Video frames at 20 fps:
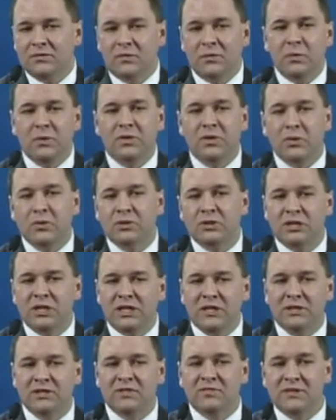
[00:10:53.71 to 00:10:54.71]
With those
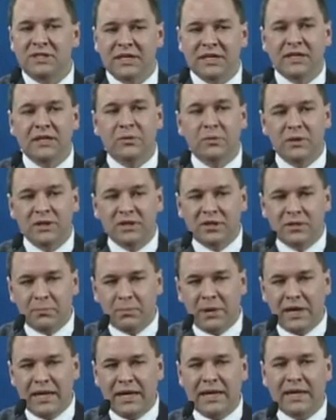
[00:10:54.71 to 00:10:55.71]
years of dealing with the
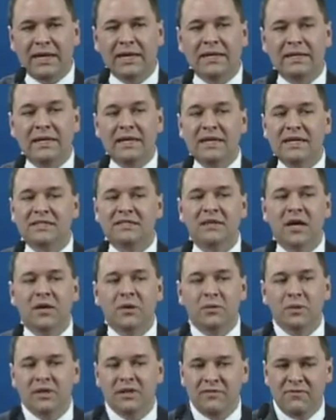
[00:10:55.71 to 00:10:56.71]
pain, it's not
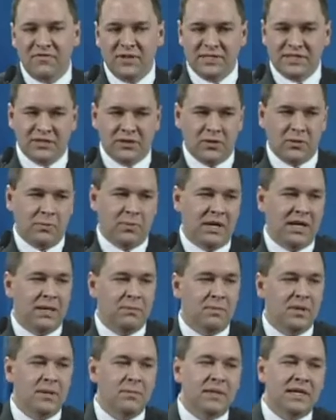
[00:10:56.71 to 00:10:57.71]
only the physical pain,
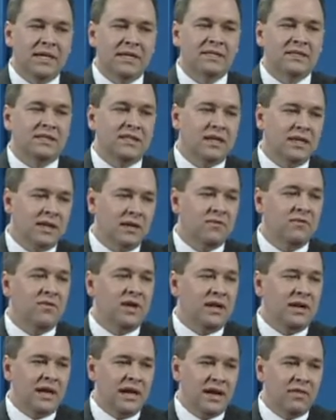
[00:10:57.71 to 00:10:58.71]
but it begins to take a
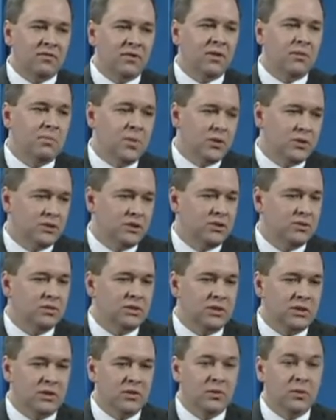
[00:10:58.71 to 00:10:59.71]
very heavy emotional
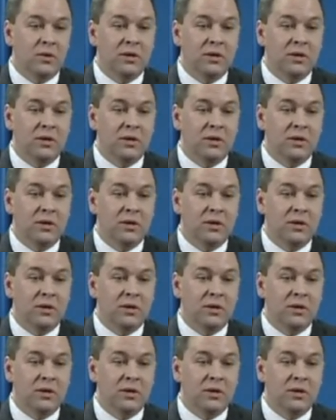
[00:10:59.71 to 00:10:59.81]
toll